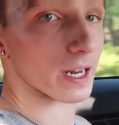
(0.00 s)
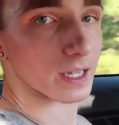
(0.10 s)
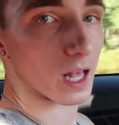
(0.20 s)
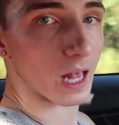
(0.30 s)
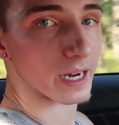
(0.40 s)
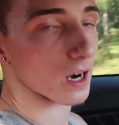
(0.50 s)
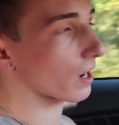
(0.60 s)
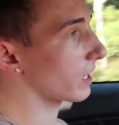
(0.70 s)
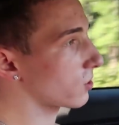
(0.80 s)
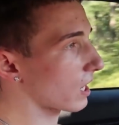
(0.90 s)
gotta get the hell out of here.
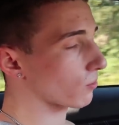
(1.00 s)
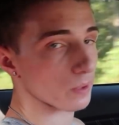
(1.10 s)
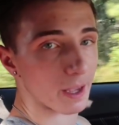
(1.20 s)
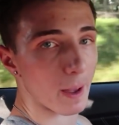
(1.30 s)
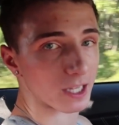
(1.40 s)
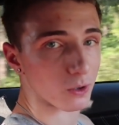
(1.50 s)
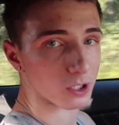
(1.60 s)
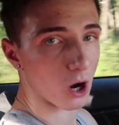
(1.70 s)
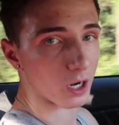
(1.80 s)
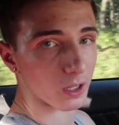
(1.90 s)
I'll catch you guys when we get back
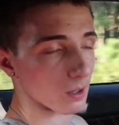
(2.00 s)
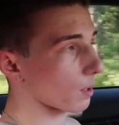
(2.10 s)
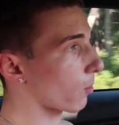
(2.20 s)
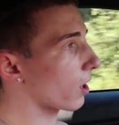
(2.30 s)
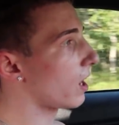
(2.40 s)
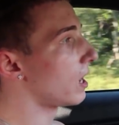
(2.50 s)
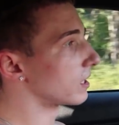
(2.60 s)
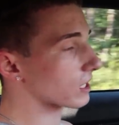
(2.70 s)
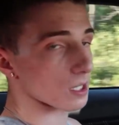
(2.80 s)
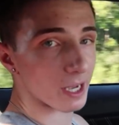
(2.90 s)
towards Kearney a little bit more.
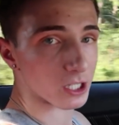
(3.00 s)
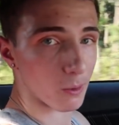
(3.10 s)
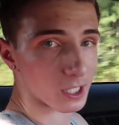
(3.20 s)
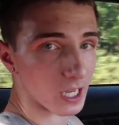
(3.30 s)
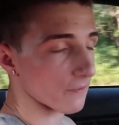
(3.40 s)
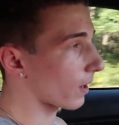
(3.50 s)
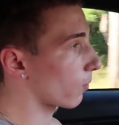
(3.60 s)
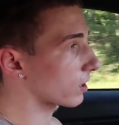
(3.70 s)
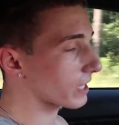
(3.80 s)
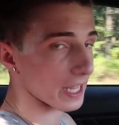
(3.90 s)
Just to make sure we're safe. I
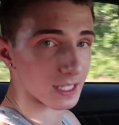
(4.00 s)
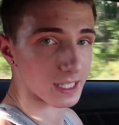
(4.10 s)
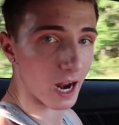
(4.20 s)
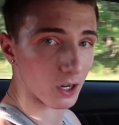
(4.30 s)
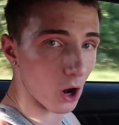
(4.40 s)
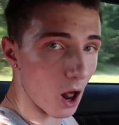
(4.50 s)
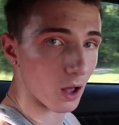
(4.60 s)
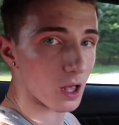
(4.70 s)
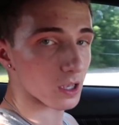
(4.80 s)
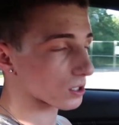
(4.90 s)
don't wanna stay in this town at
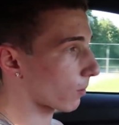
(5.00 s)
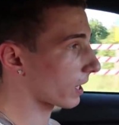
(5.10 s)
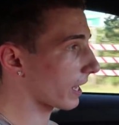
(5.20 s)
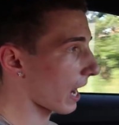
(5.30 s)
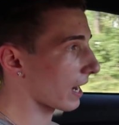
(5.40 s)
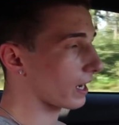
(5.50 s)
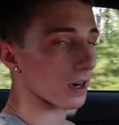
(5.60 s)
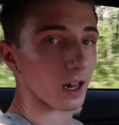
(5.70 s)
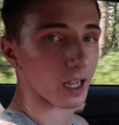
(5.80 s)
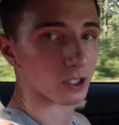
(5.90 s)
all. So we're gonna get out of
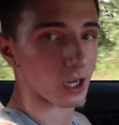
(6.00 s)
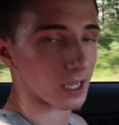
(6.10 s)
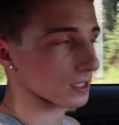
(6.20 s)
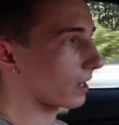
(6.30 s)
here and I'll catch you guys